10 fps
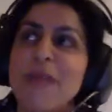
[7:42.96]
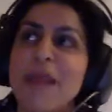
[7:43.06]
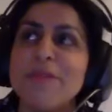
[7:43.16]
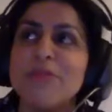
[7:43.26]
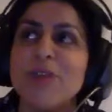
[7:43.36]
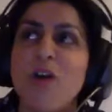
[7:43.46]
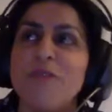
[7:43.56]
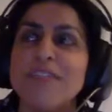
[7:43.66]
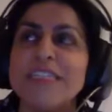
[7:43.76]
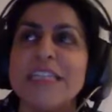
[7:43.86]
maybe it was a
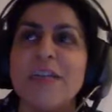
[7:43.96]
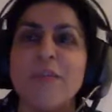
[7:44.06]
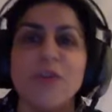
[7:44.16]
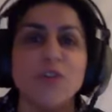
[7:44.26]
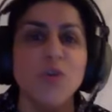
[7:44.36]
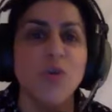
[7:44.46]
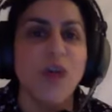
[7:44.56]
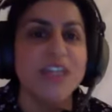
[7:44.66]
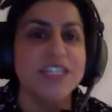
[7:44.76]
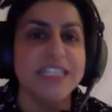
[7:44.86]
confidence thing i'm not sure
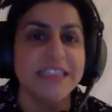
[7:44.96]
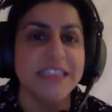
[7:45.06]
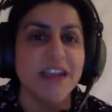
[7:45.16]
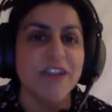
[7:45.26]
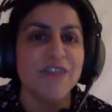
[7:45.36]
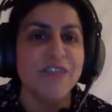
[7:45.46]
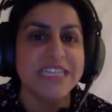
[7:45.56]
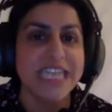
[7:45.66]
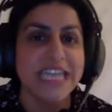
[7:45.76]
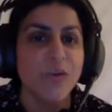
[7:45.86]
i just didn't think i'd
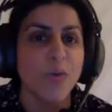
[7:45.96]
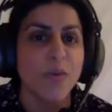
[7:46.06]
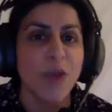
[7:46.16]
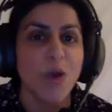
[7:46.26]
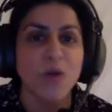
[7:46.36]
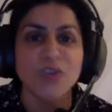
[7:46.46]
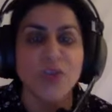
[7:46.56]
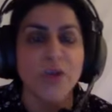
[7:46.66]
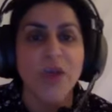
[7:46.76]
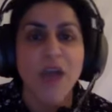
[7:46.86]
fit in or belong
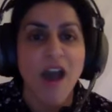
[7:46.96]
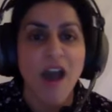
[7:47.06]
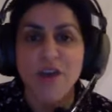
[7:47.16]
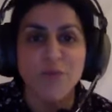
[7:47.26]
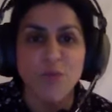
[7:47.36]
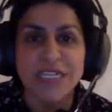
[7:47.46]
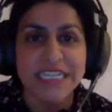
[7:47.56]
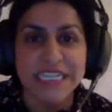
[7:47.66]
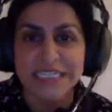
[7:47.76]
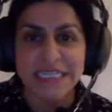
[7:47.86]
so i
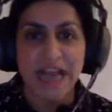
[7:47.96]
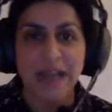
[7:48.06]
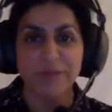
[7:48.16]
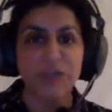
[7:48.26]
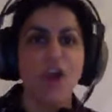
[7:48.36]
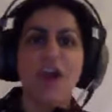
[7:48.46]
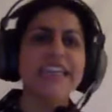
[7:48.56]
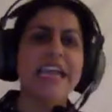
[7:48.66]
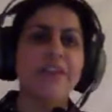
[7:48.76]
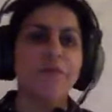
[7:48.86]
avoided um, you know i
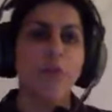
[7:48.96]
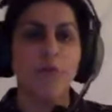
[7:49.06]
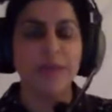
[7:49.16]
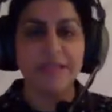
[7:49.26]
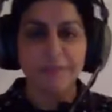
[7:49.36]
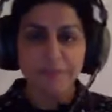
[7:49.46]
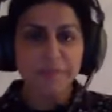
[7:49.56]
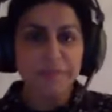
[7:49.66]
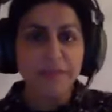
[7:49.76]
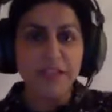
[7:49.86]
didn't get involved with
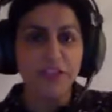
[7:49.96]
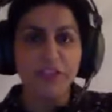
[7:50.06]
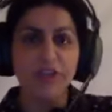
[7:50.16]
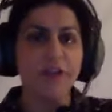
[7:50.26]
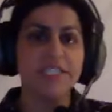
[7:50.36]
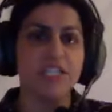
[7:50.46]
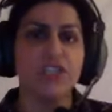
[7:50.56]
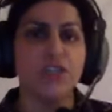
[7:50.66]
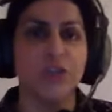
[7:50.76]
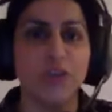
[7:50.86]
the university
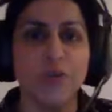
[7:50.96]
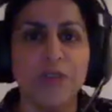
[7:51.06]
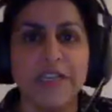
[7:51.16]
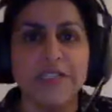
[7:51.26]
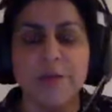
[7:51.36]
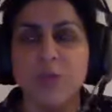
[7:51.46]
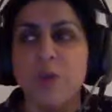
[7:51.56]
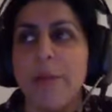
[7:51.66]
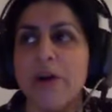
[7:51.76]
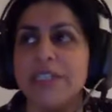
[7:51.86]
student union because that was
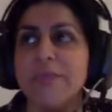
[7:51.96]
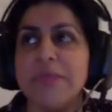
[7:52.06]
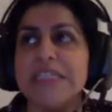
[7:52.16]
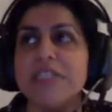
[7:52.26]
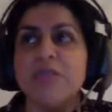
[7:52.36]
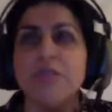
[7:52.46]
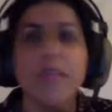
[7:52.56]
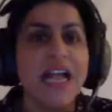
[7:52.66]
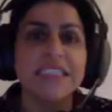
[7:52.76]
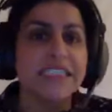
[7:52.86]
quite party political
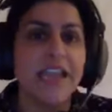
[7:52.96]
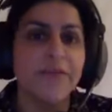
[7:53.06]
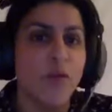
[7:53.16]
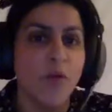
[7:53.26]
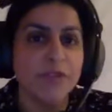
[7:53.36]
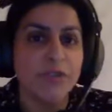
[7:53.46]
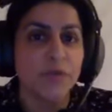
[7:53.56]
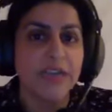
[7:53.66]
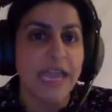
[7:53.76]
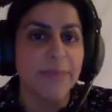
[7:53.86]
didn't get involved with
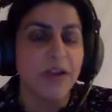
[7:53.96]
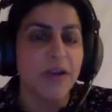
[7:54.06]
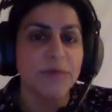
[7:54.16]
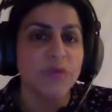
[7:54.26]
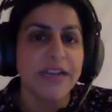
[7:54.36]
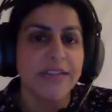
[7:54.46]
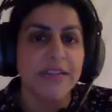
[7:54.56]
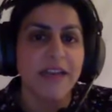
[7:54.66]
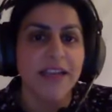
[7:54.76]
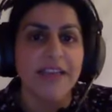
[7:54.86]
sort of labor clubs or
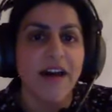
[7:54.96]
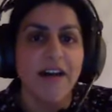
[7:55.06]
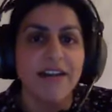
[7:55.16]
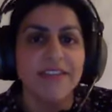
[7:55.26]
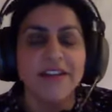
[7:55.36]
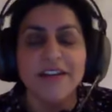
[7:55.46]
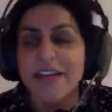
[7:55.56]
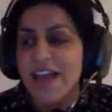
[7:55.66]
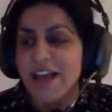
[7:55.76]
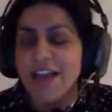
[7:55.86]
anything like that either
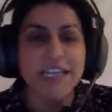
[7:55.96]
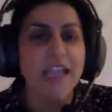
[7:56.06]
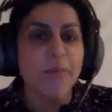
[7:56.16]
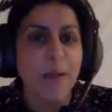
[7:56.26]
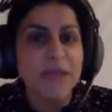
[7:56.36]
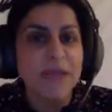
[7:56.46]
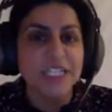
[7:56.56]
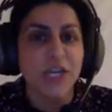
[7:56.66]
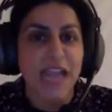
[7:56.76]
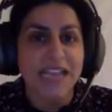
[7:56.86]
kind of kept my
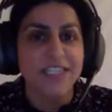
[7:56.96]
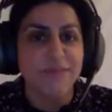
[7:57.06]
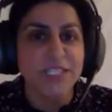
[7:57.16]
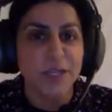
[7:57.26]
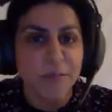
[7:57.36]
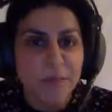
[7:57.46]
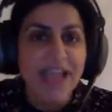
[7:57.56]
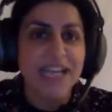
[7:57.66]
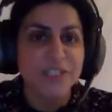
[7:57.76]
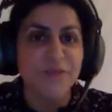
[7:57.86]
political activism
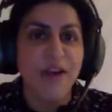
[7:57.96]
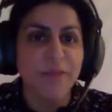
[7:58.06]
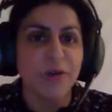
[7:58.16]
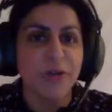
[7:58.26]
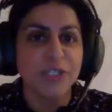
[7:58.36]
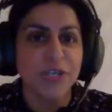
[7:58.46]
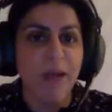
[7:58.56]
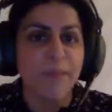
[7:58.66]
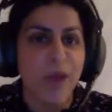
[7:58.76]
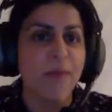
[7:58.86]
as a very much
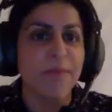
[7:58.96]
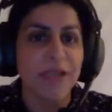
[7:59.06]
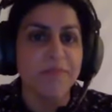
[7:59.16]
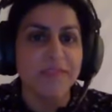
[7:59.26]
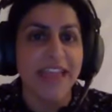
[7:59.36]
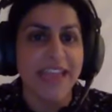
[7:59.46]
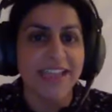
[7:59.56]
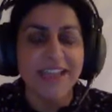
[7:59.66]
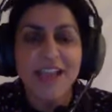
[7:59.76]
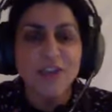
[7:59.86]
uh, birmingham
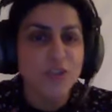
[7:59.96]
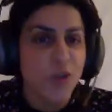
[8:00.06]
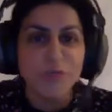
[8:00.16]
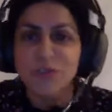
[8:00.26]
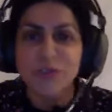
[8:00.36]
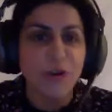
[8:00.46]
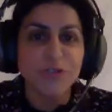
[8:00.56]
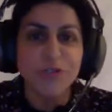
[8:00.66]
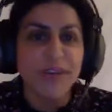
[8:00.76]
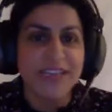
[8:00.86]
thing so you know
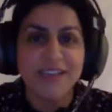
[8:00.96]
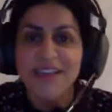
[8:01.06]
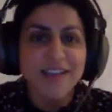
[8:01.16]
during